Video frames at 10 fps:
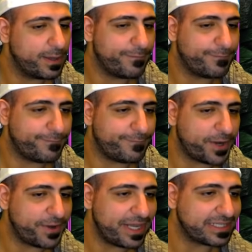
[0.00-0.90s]

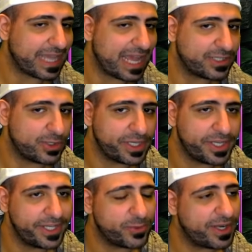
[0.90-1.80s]
Fire Knight's Castle,
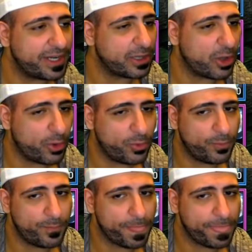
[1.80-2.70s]
he is rated low
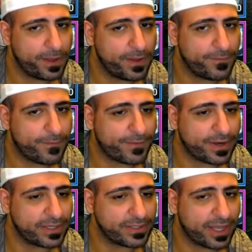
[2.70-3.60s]
for
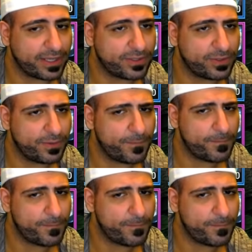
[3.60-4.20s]
Fire Knight's Castle.